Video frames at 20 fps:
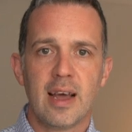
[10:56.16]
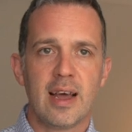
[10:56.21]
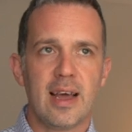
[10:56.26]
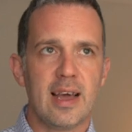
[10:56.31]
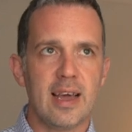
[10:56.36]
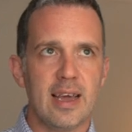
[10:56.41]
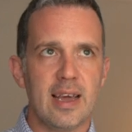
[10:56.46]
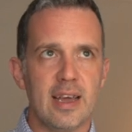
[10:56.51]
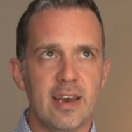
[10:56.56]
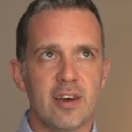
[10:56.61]

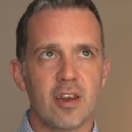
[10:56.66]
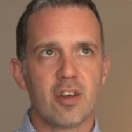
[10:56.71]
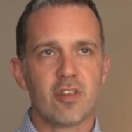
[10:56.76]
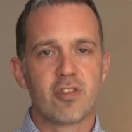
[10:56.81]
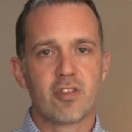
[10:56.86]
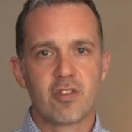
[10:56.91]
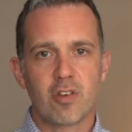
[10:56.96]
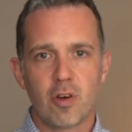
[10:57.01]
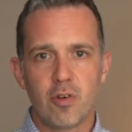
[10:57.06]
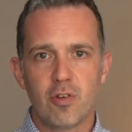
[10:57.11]
in
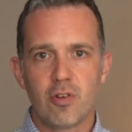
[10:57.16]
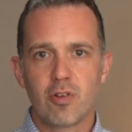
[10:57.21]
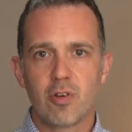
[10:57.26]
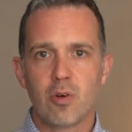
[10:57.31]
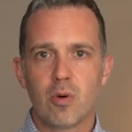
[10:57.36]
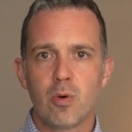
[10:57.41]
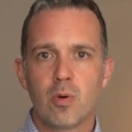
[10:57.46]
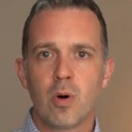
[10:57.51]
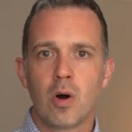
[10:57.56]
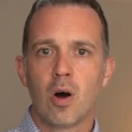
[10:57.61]

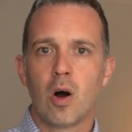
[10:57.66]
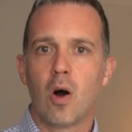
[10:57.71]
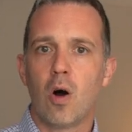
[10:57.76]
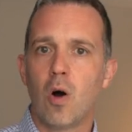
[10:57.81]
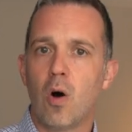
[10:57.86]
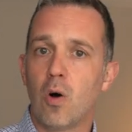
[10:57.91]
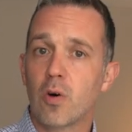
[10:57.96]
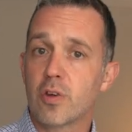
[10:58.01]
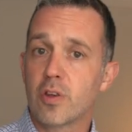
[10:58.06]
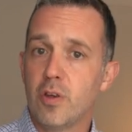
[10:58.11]
social,
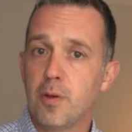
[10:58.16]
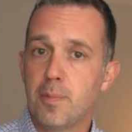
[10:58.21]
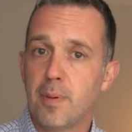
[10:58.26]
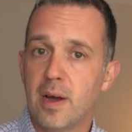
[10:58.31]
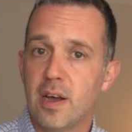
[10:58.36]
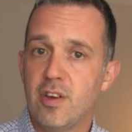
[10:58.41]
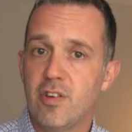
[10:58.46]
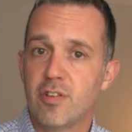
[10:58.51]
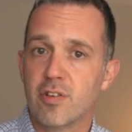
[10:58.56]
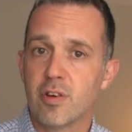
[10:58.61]

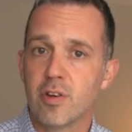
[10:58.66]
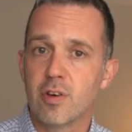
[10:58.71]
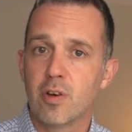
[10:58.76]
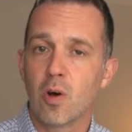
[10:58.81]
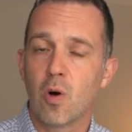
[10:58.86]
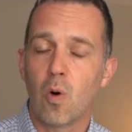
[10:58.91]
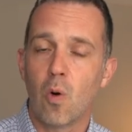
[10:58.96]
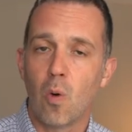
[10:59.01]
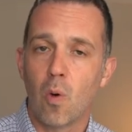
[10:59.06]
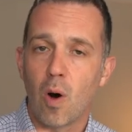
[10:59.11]
occupation,
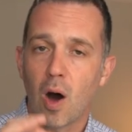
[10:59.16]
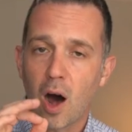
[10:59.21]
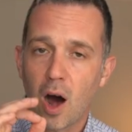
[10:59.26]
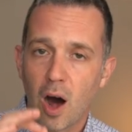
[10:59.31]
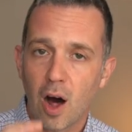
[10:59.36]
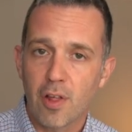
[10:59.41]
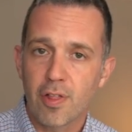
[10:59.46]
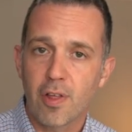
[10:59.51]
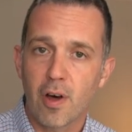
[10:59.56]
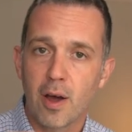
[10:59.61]
or
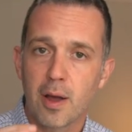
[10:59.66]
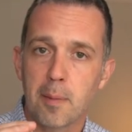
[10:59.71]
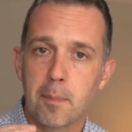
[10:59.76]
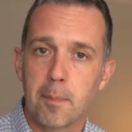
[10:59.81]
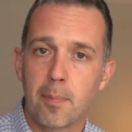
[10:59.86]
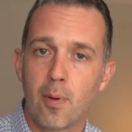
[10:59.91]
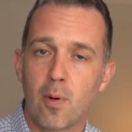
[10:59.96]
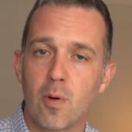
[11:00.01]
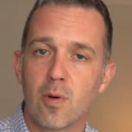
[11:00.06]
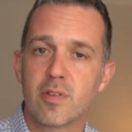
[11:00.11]
other
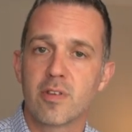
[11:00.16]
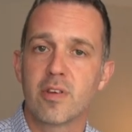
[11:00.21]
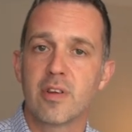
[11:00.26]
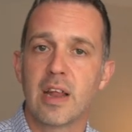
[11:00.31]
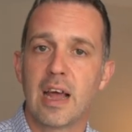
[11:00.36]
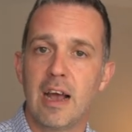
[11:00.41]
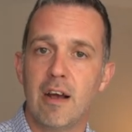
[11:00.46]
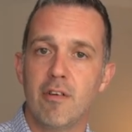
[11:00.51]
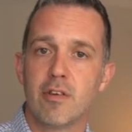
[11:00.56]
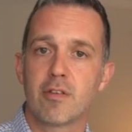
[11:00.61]

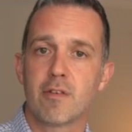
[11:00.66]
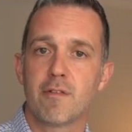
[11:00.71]
important areas